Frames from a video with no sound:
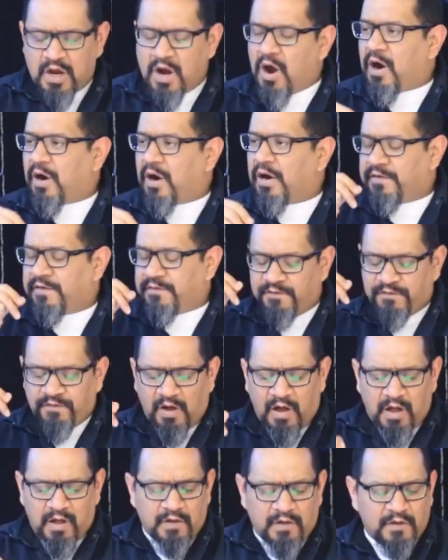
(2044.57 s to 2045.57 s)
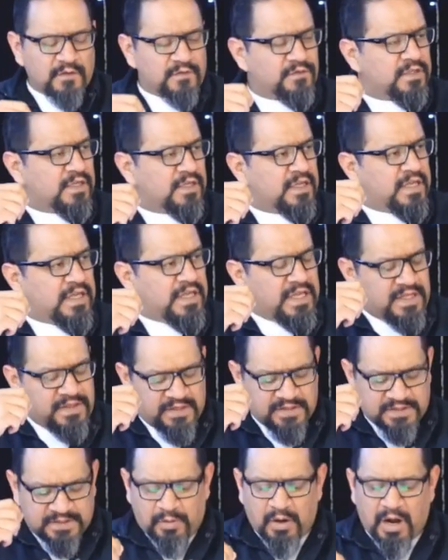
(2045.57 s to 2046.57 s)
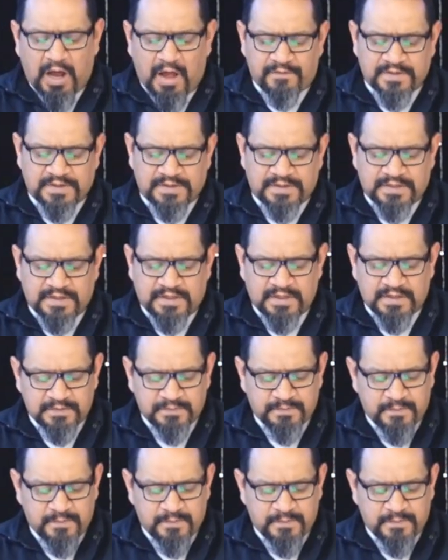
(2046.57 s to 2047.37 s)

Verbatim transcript: are involved in this prophecy.